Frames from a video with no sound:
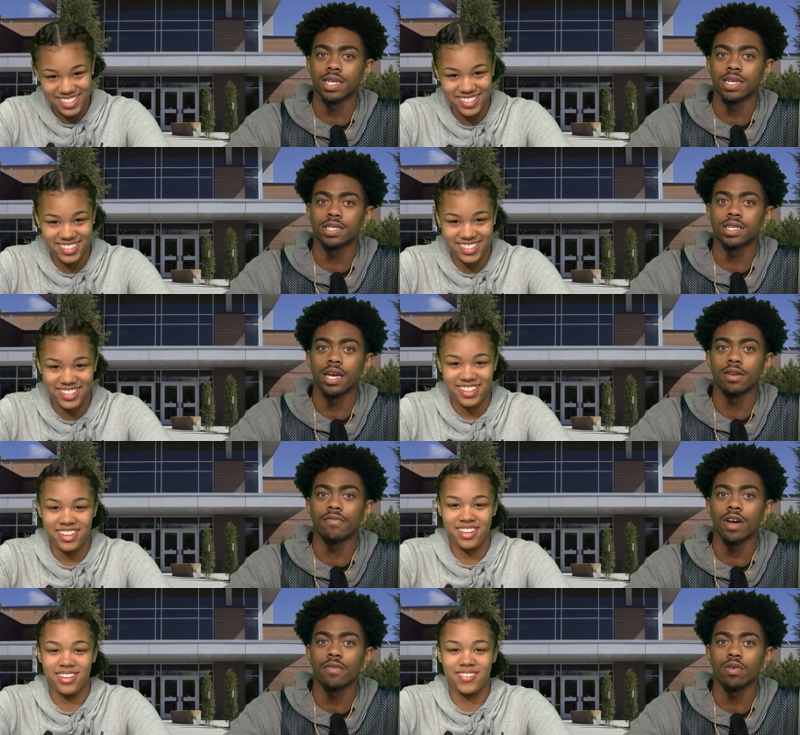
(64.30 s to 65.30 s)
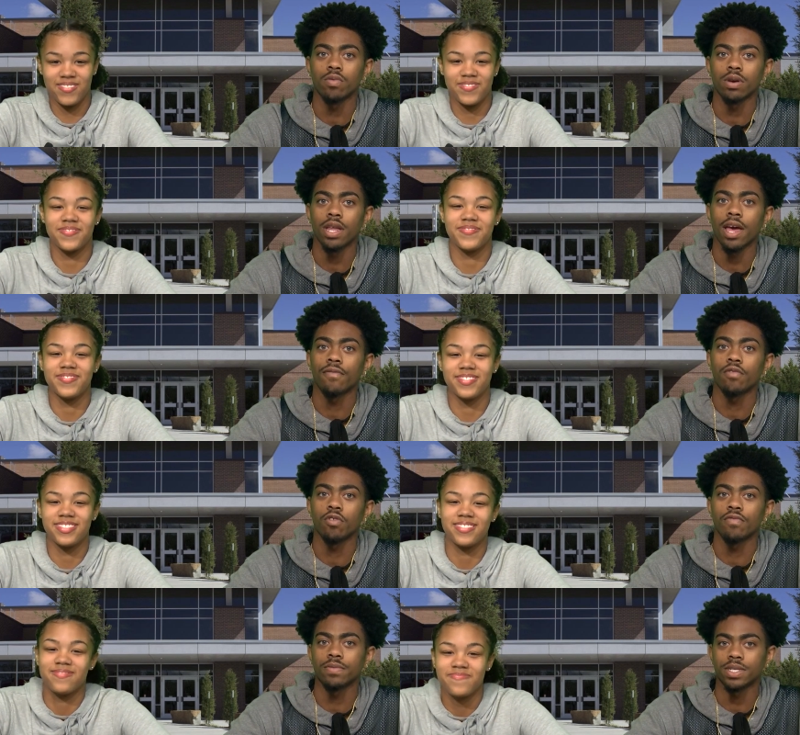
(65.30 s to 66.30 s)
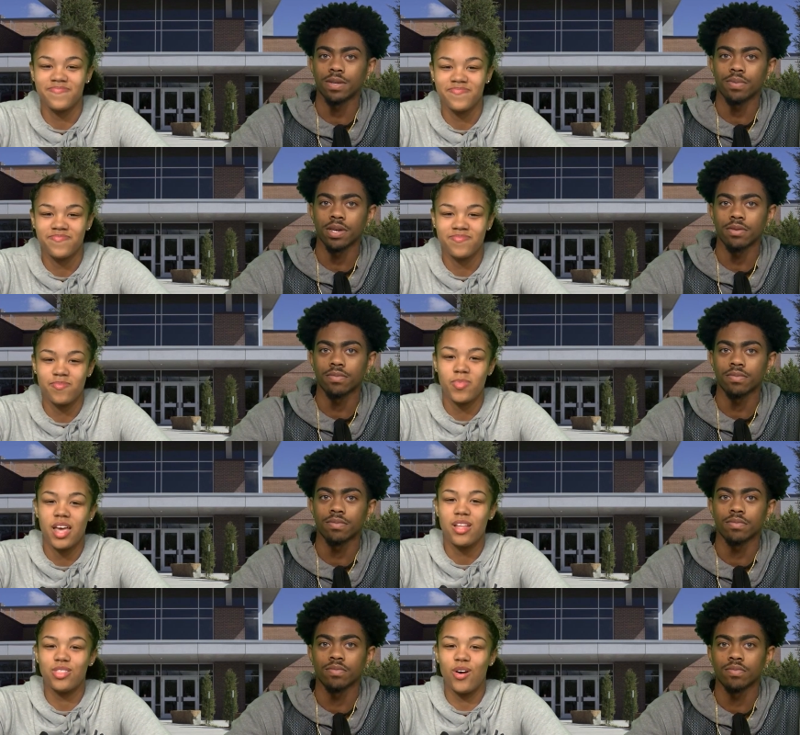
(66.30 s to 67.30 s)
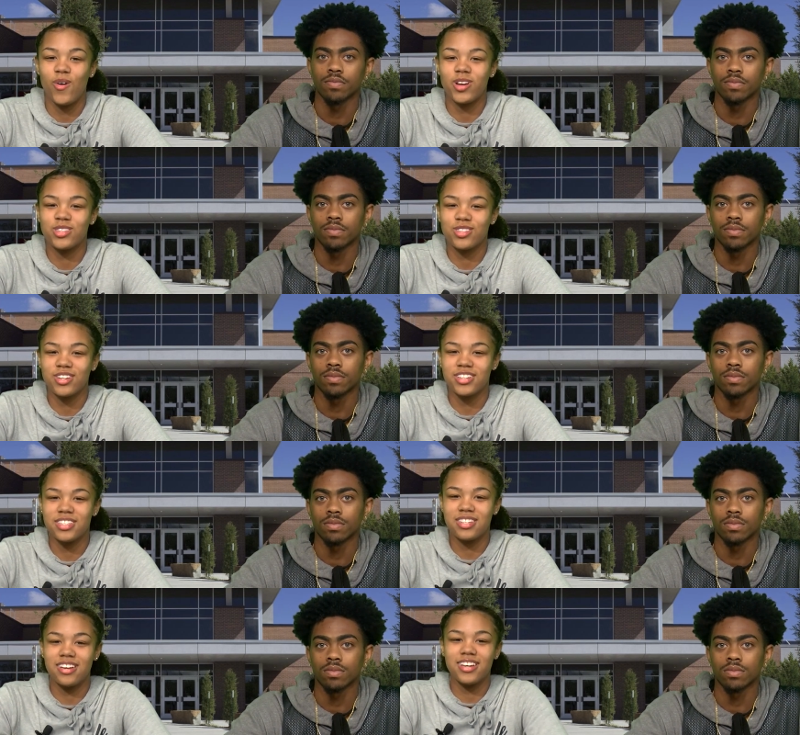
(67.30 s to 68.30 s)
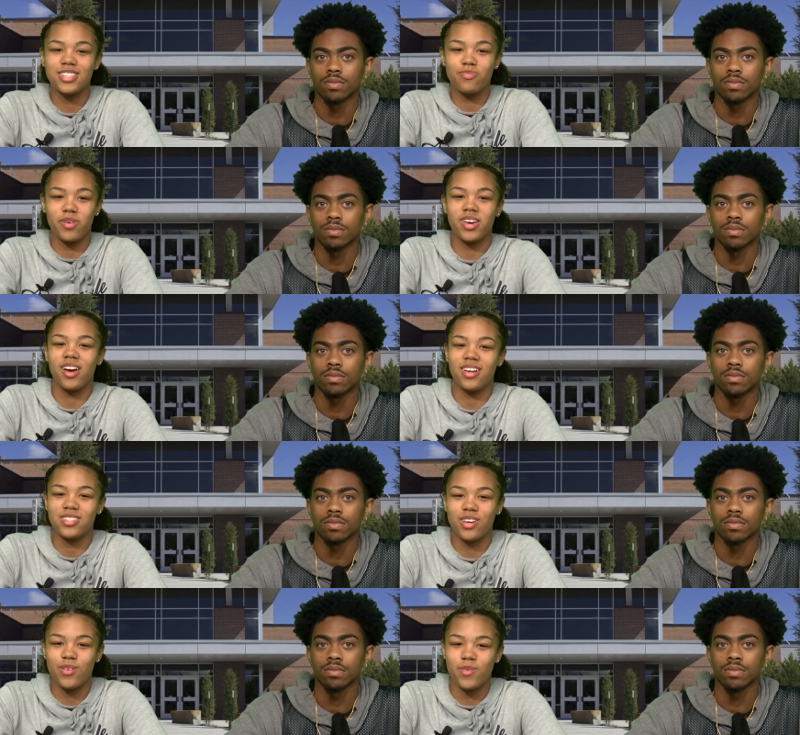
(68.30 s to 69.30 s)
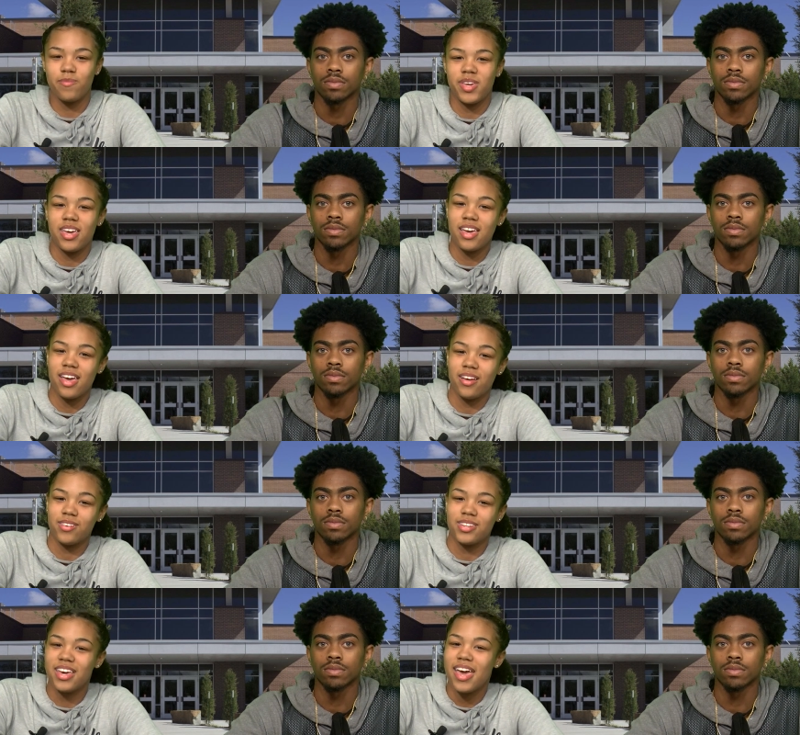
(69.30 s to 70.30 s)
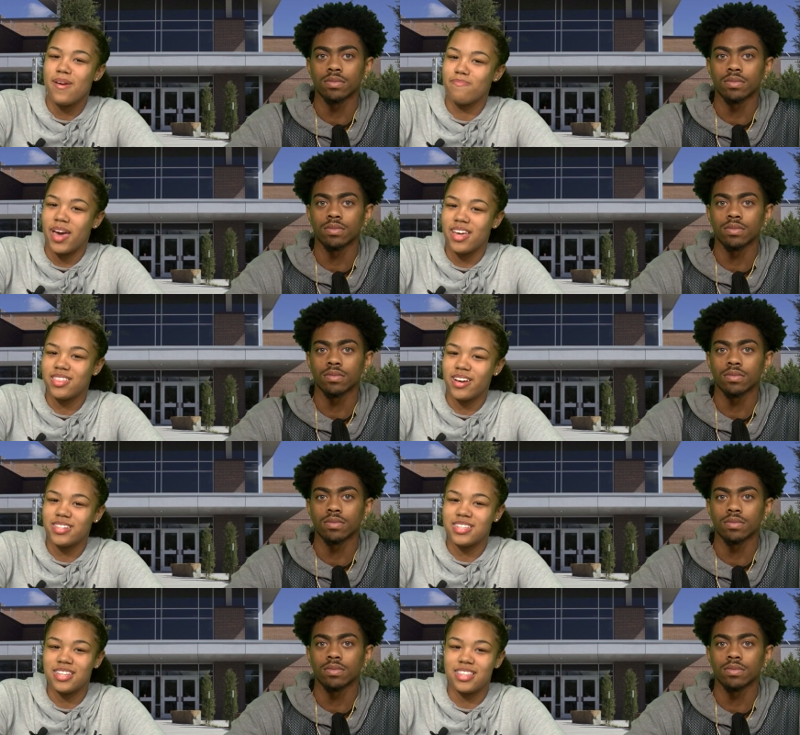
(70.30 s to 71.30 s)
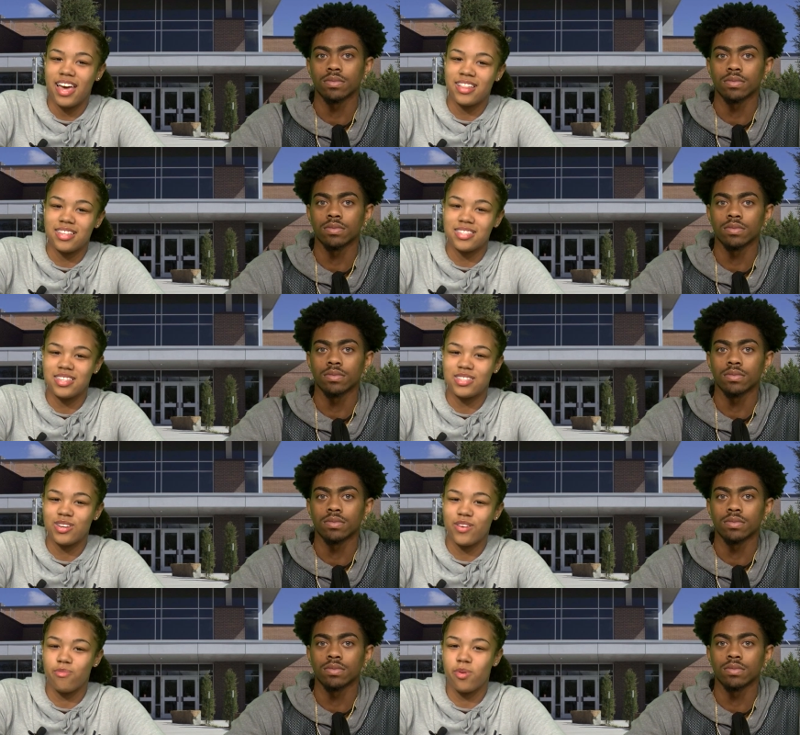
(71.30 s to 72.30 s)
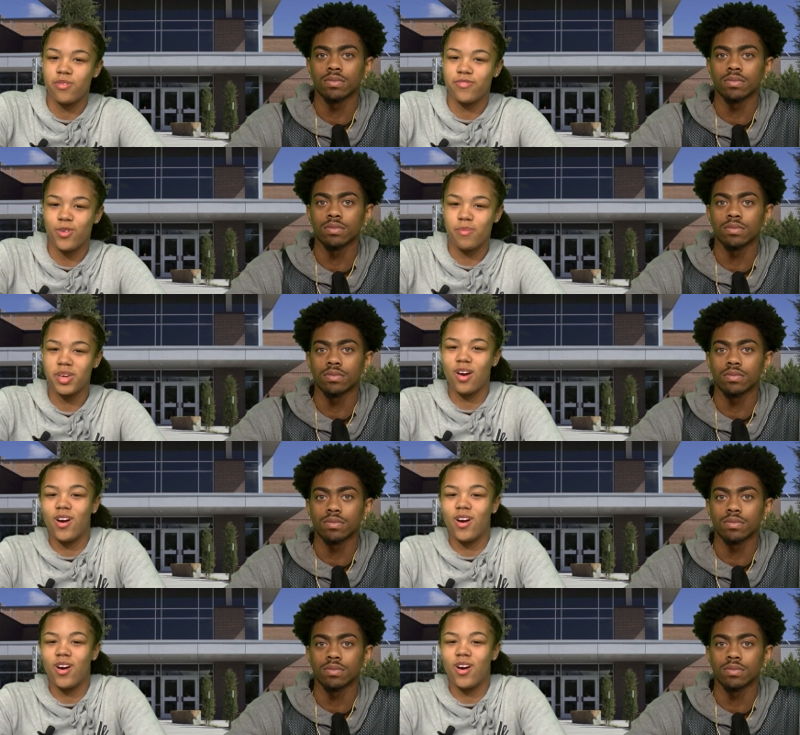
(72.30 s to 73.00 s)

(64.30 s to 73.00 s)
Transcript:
Speaker 1: test in the 501 at 4.15 p.m.
Speaker 2: The orchestra spring concert will be held May 13th at the Center of Performing